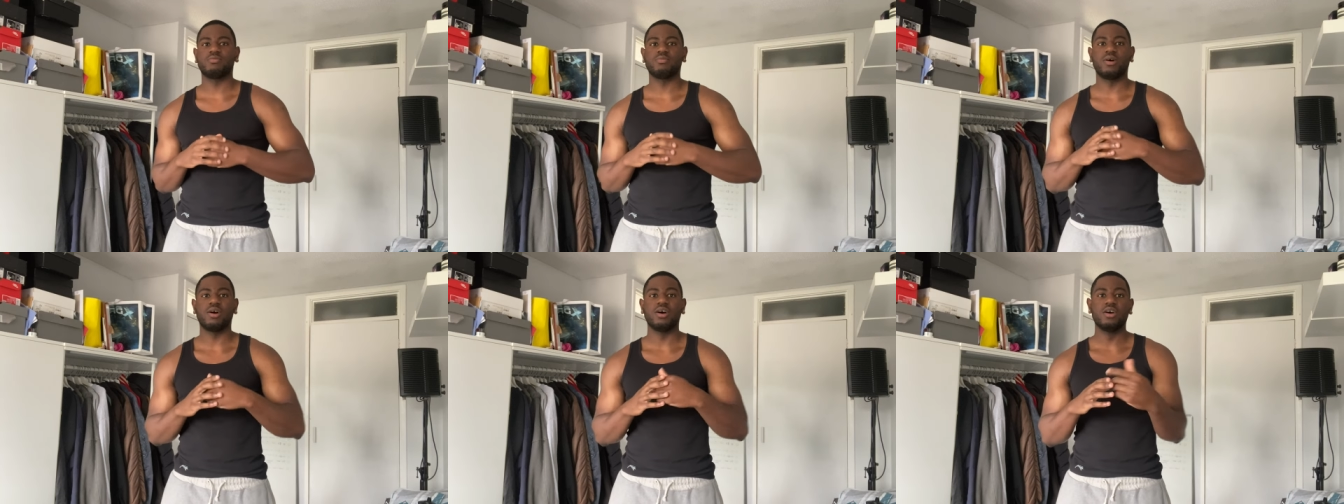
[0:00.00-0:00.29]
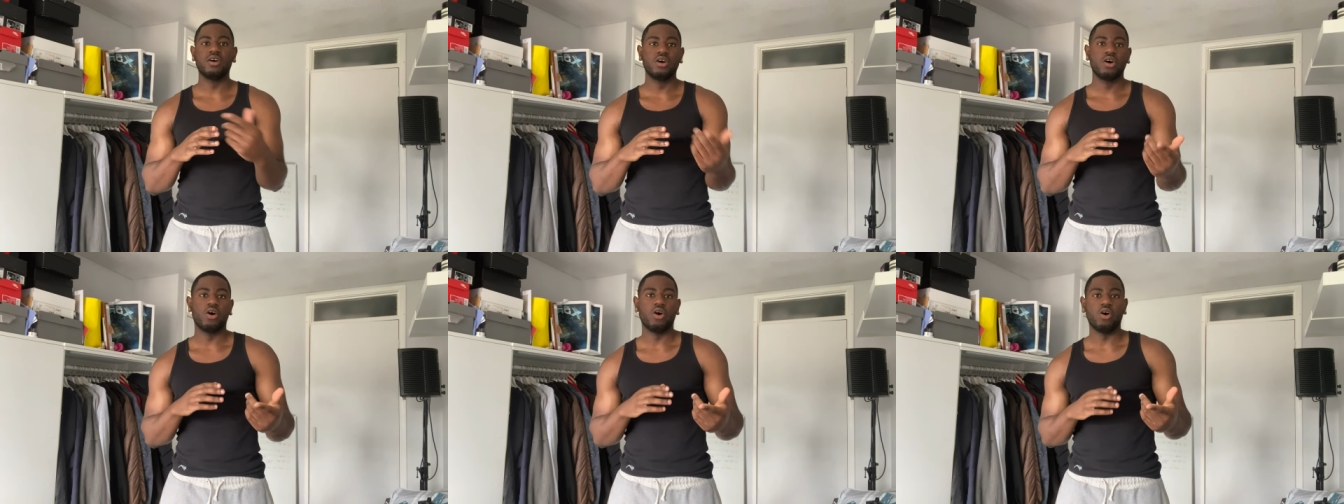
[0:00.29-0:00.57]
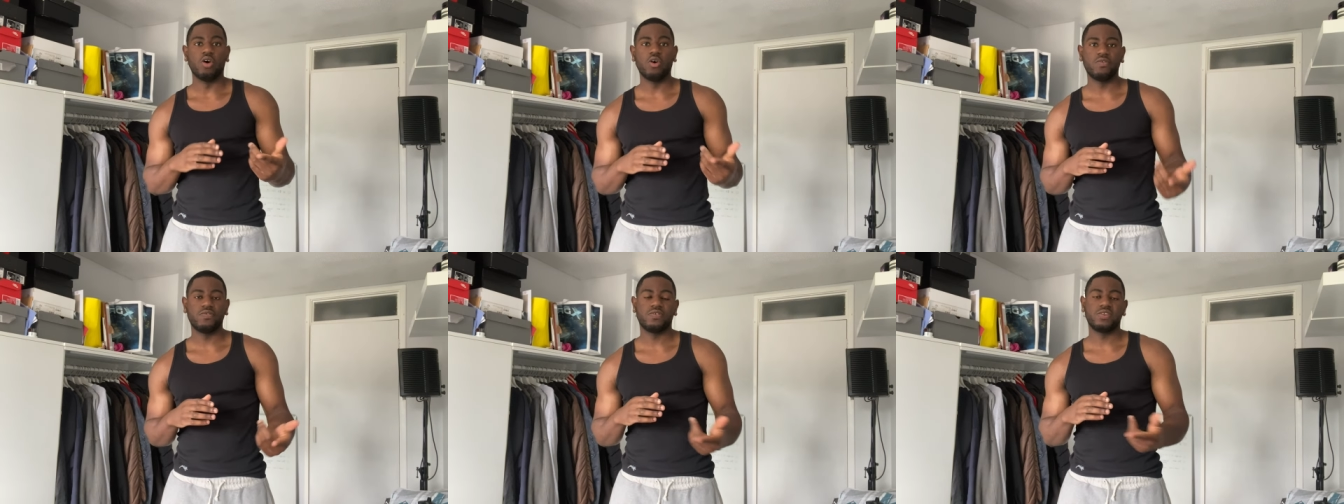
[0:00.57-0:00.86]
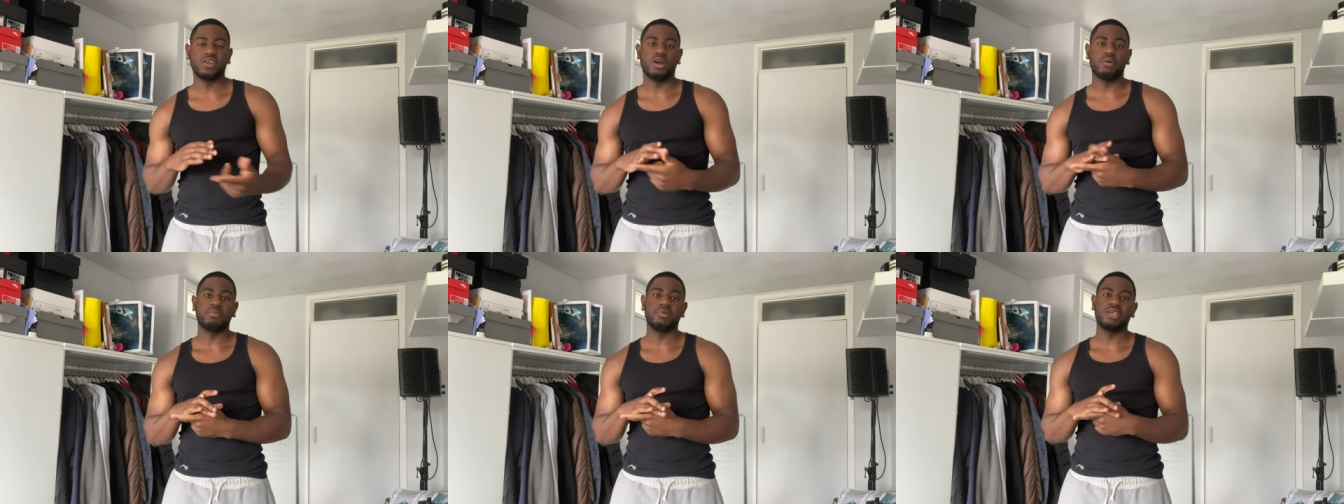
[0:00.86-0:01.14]
but
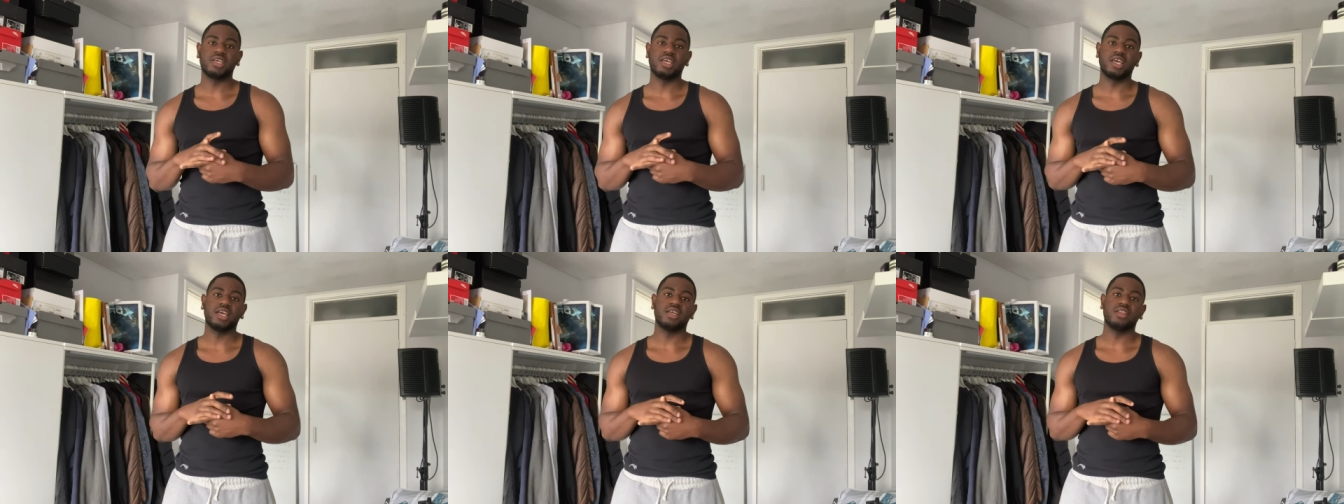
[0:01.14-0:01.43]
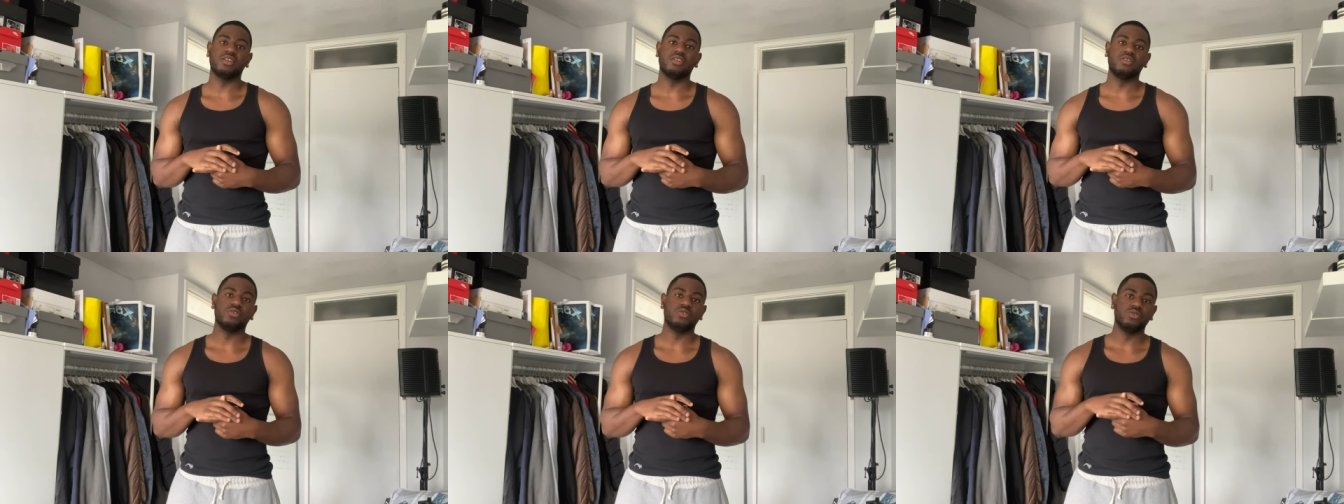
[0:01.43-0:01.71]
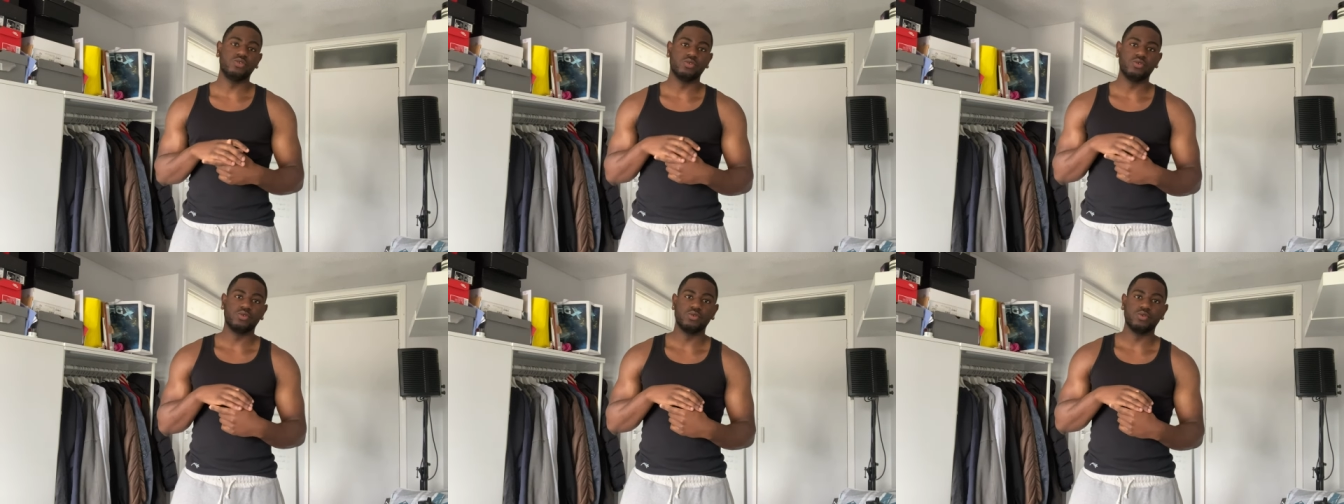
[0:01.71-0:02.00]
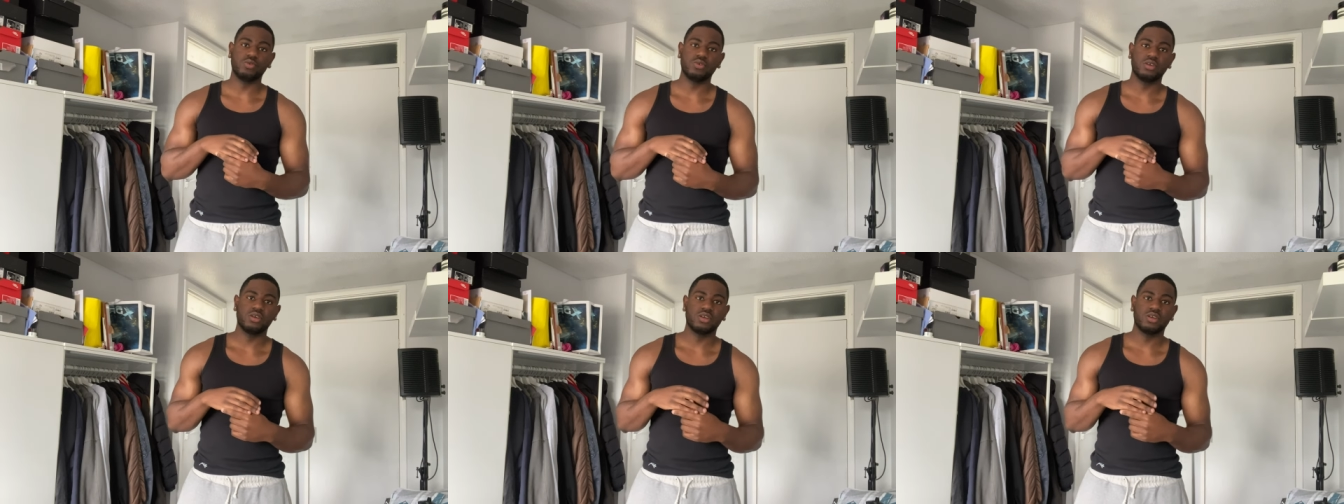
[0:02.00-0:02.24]
hopefully I'll be getting a new